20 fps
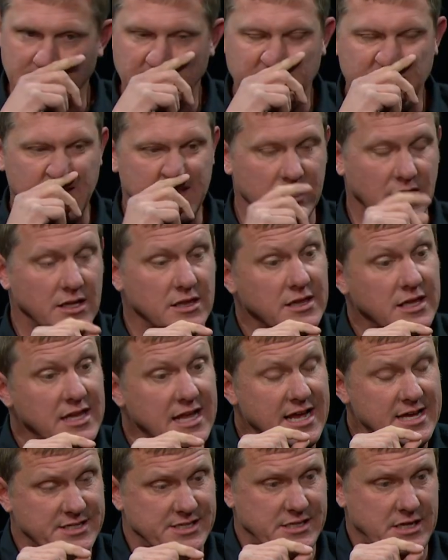the, the, the
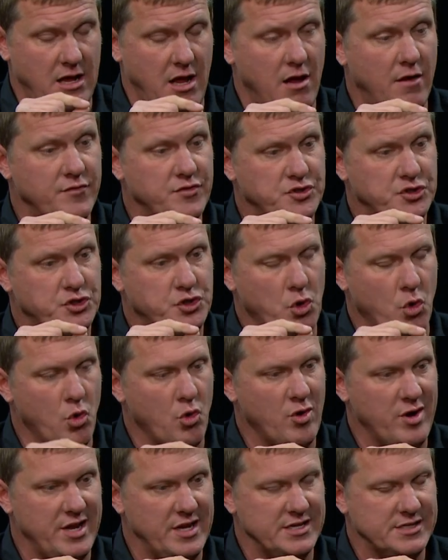list of
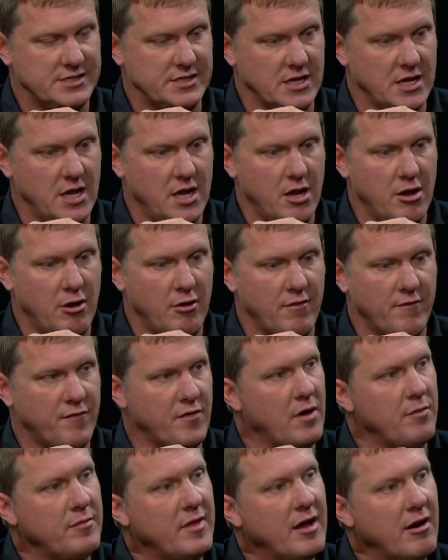stories
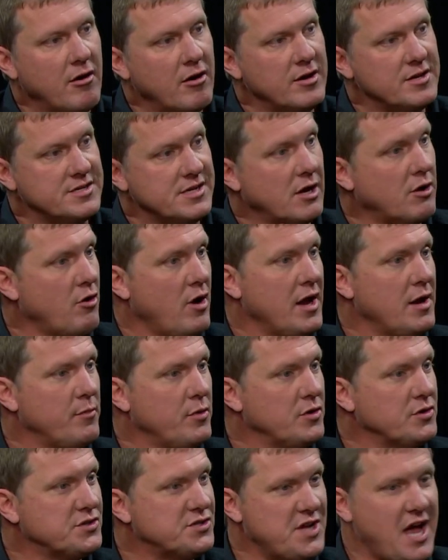from there is
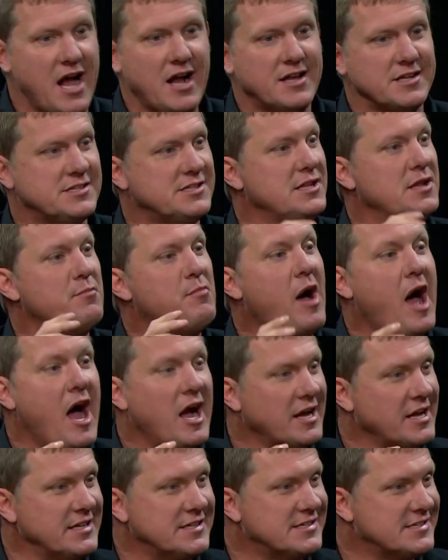incredible. Sockets in the
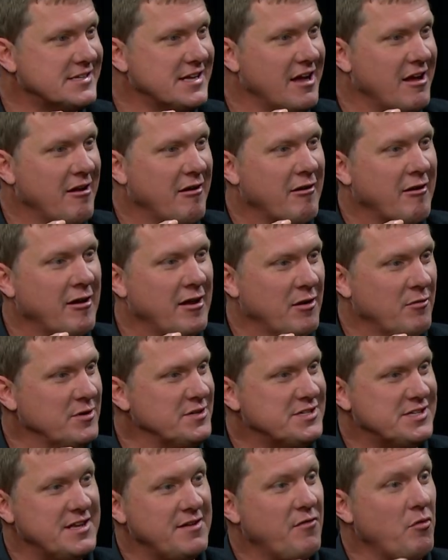pockets. Yeah. You know, when
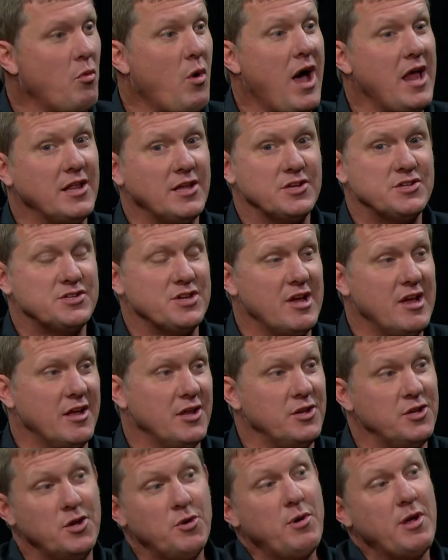Steven Wallace
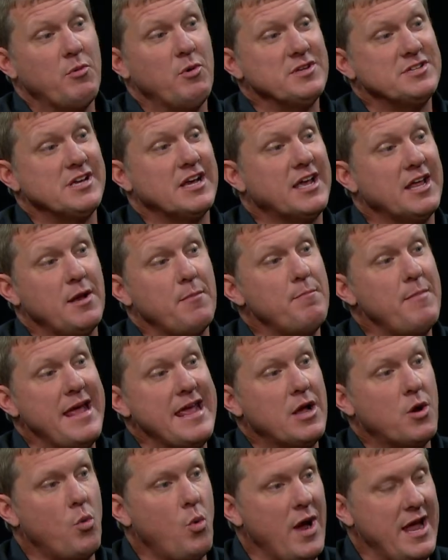knew he wasn't going to
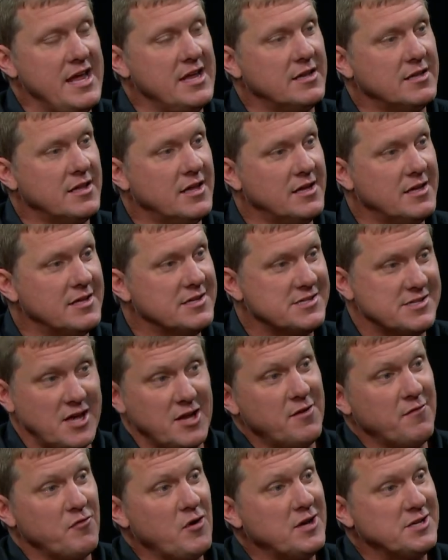make weight, uh,
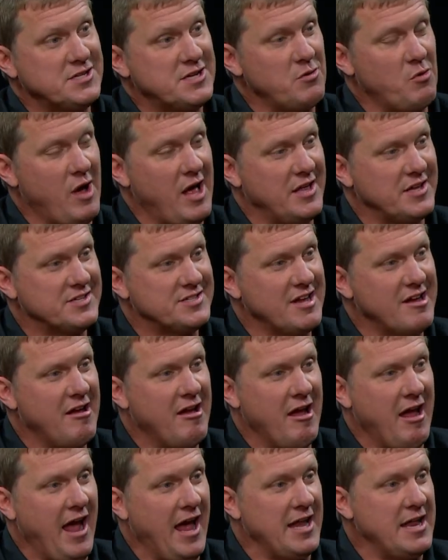son of Rusty Wallace, yeah.
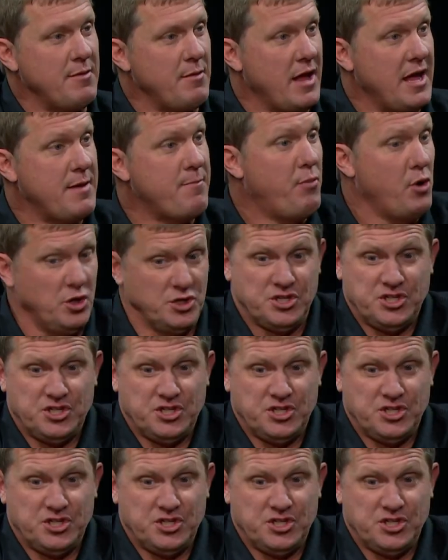and he, he put